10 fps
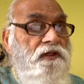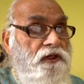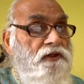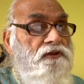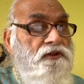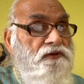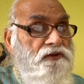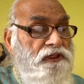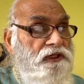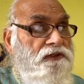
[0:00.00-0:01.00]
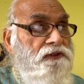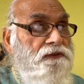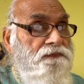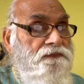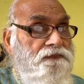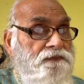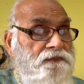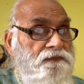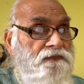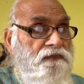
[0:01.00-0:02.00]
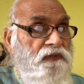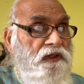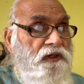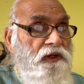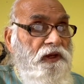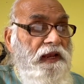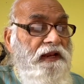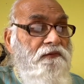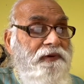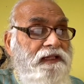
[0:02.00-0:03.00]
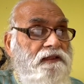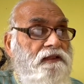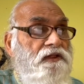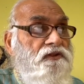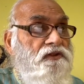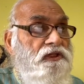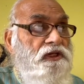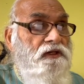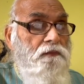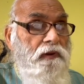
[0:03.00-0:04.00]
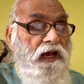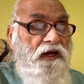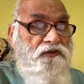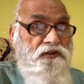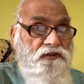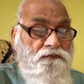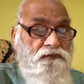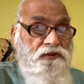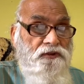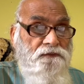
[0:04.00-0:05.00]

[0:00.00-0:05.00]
is the seed. And when the seed blossomed